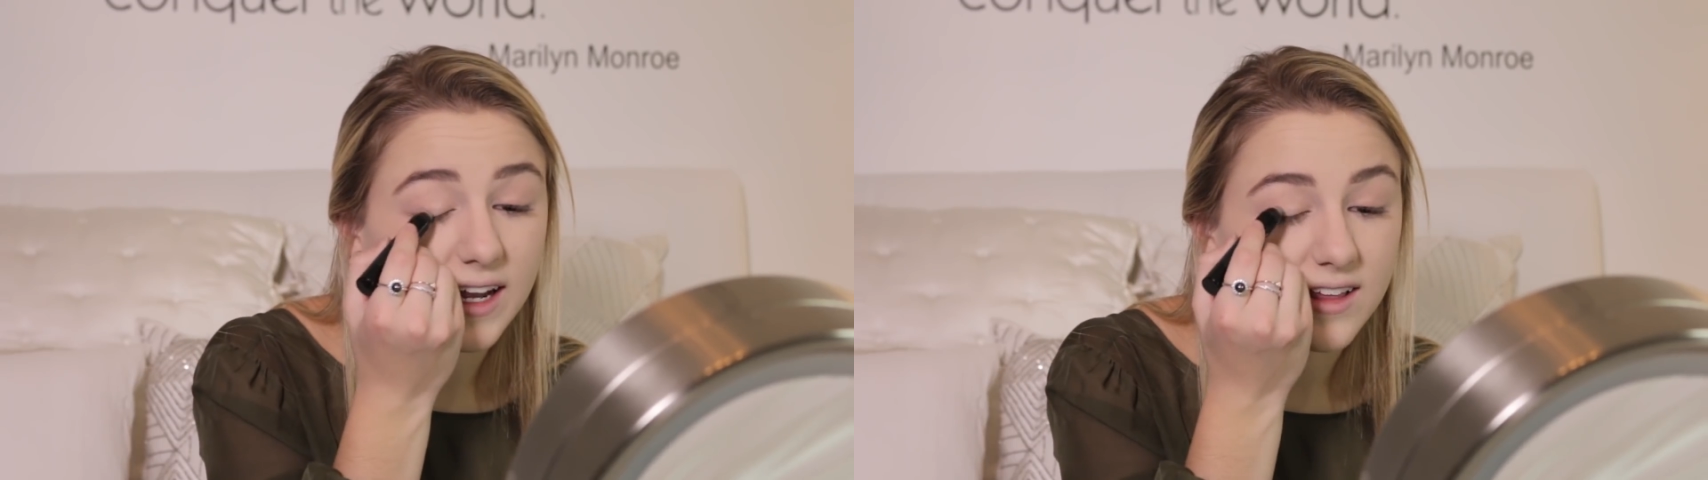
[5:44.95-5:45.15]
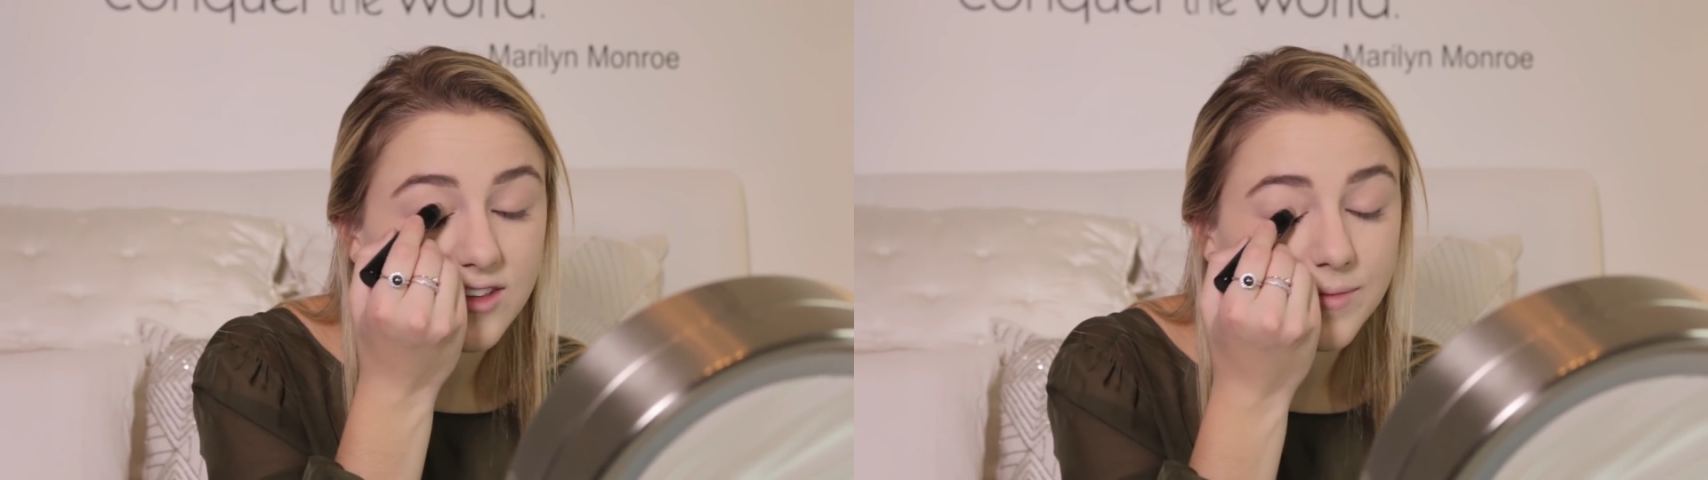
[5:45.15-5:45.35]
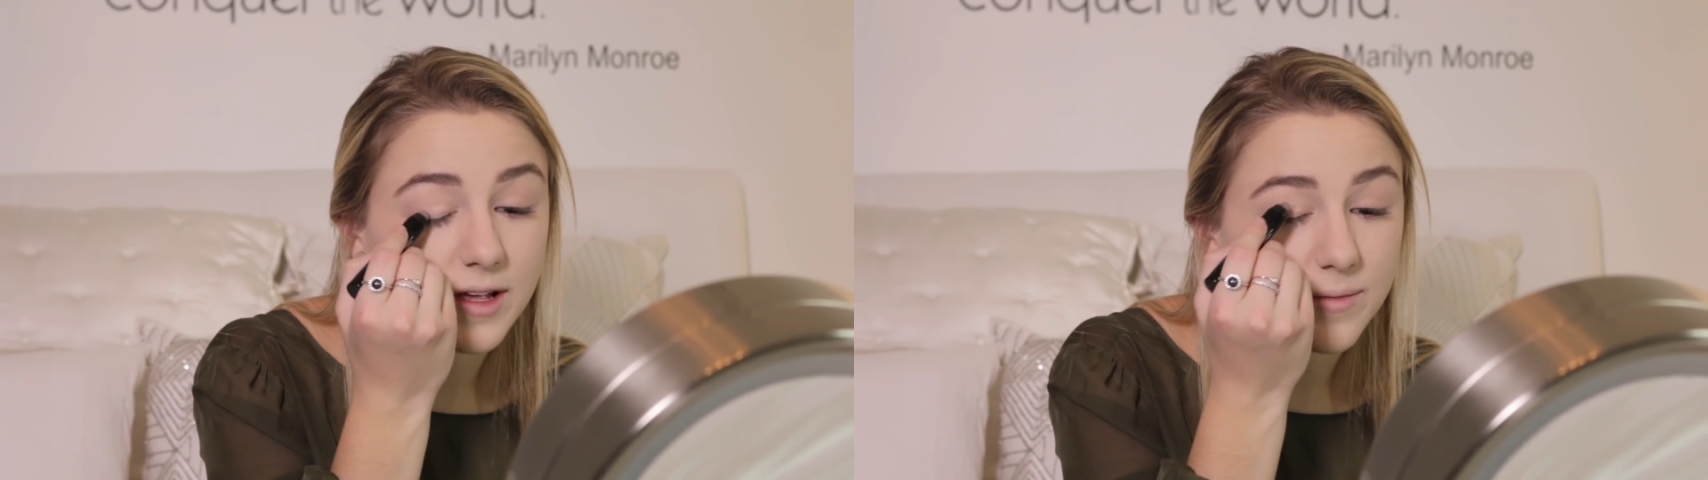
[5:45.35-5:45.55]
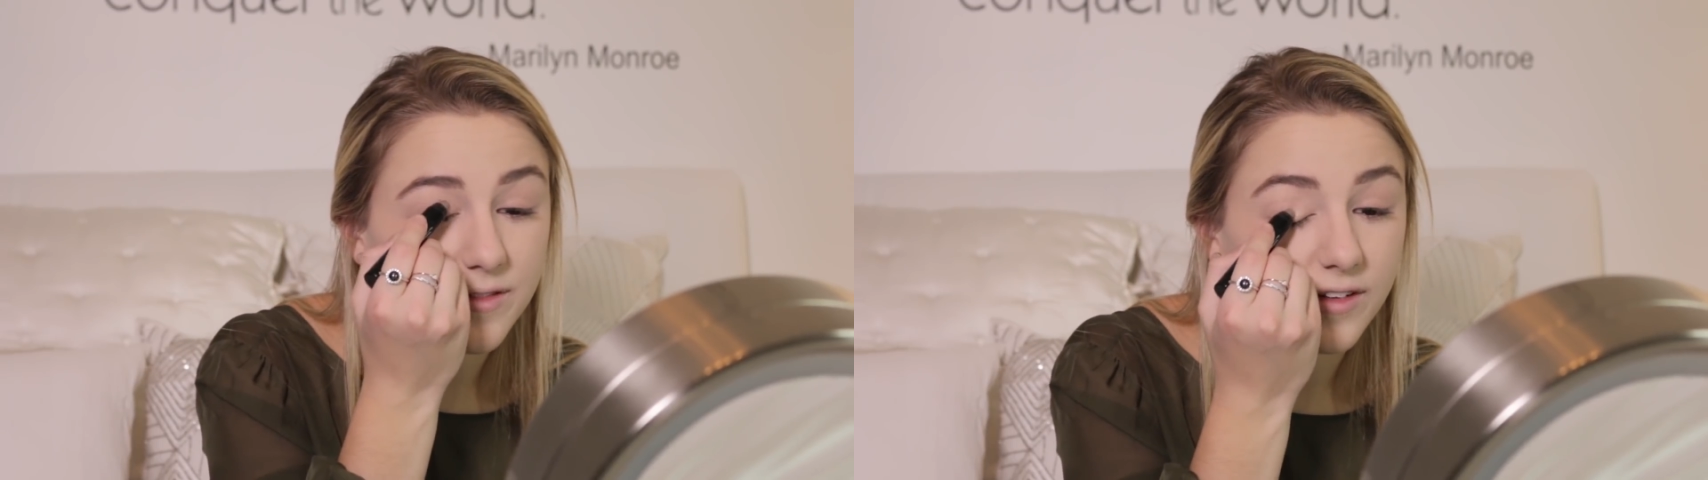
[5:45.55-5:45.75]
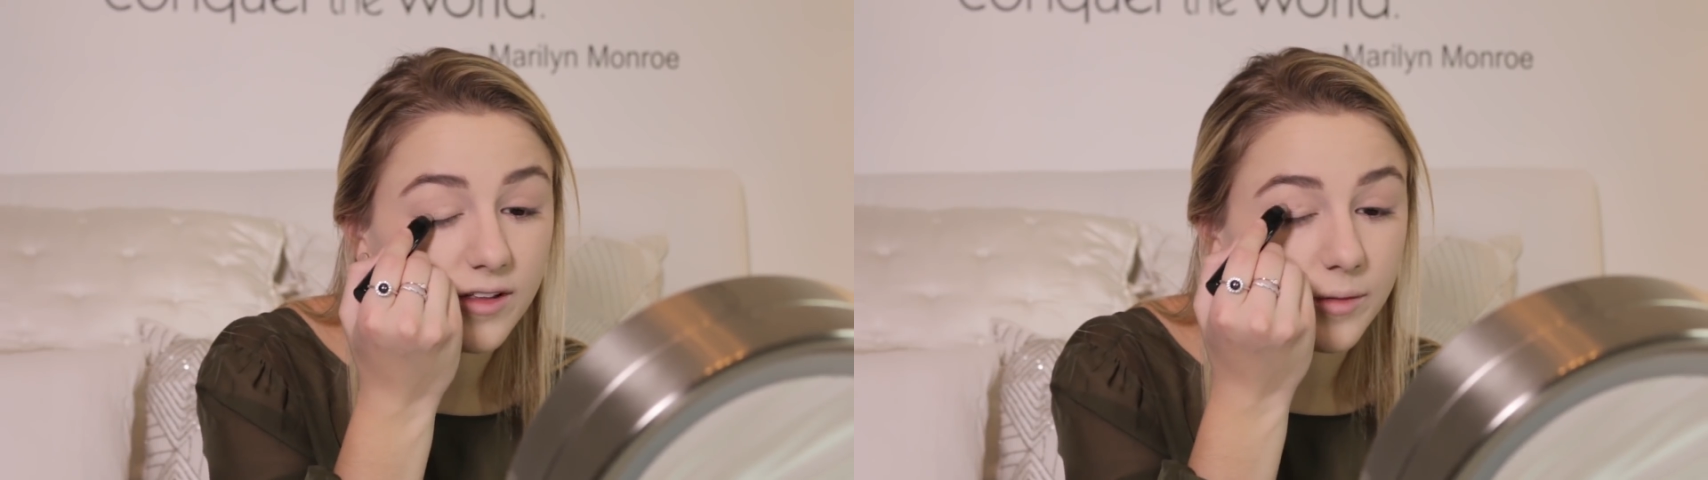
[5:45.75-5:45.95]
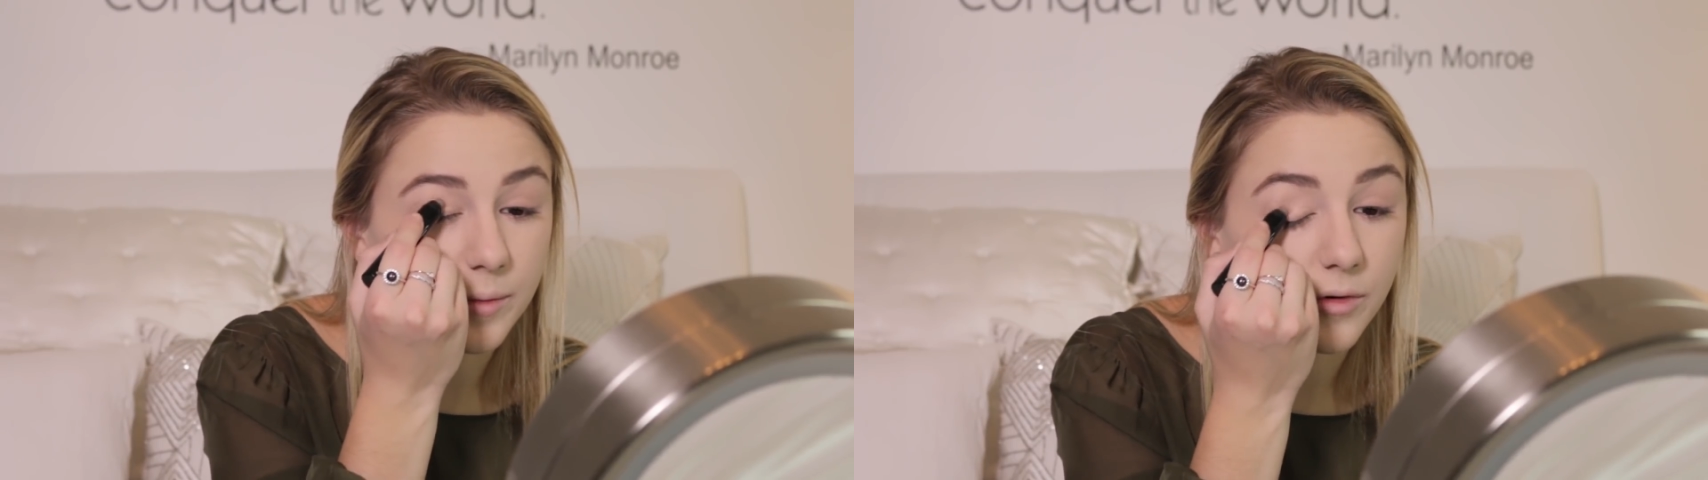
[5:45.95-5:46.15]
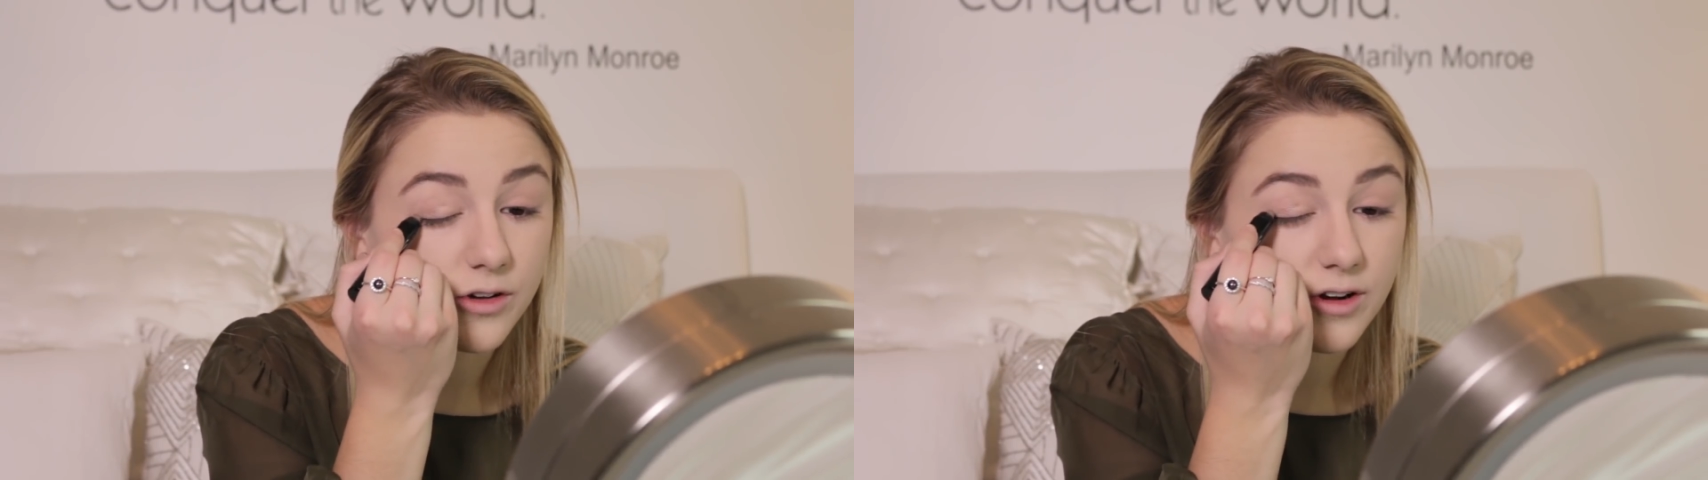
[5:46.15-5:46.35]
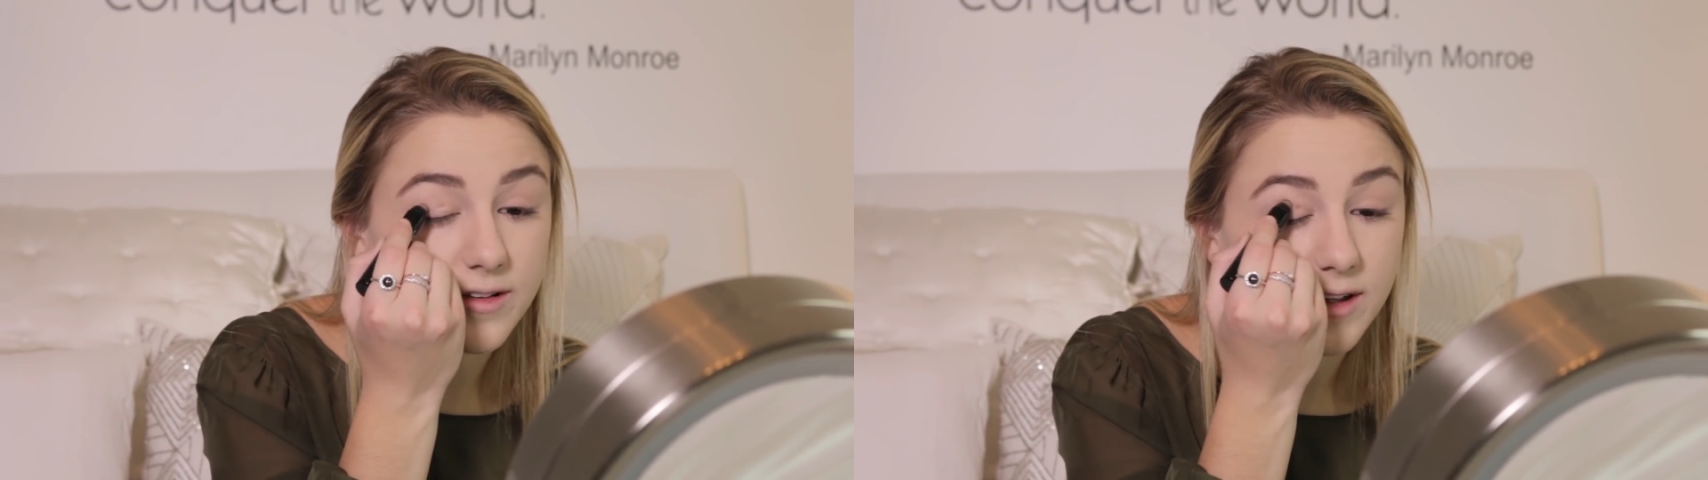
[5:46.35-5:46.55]
and it just makes me feel a little bit more
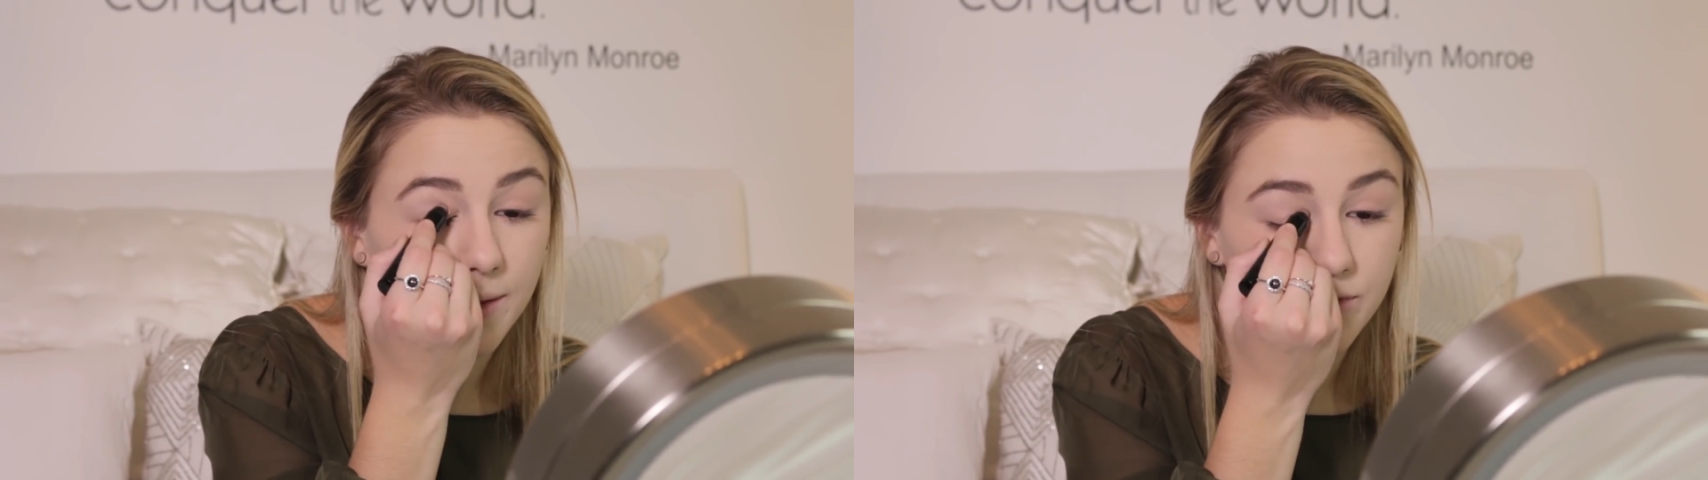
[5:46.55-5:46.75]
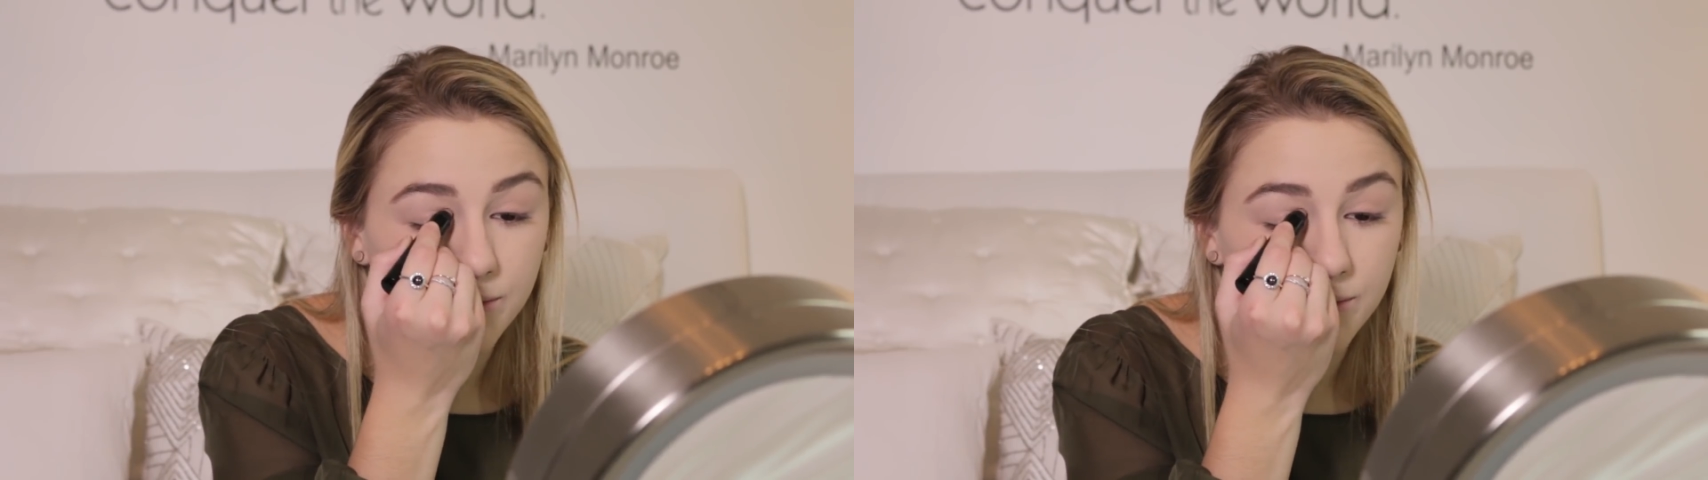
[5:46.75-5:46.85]
dressed up.